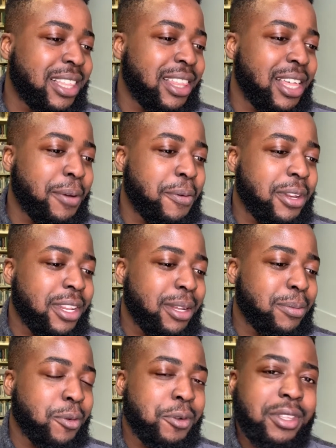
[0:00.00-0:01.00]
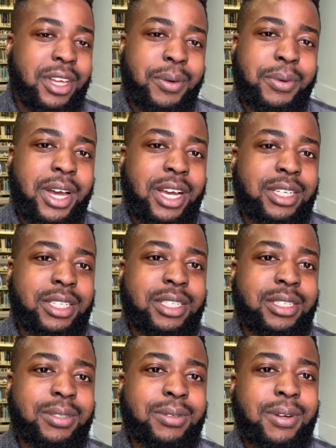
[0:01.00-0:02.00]
think we need more than we actually
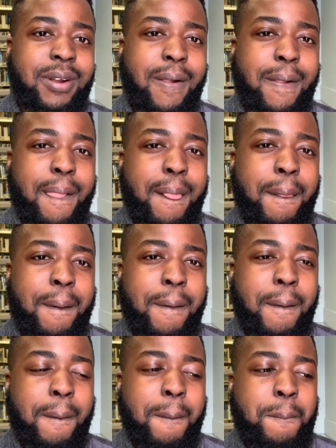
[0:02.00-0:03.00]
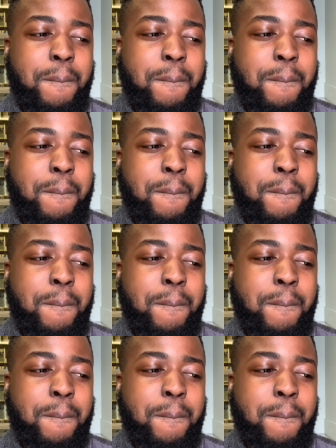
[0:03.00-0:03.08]
do, you know?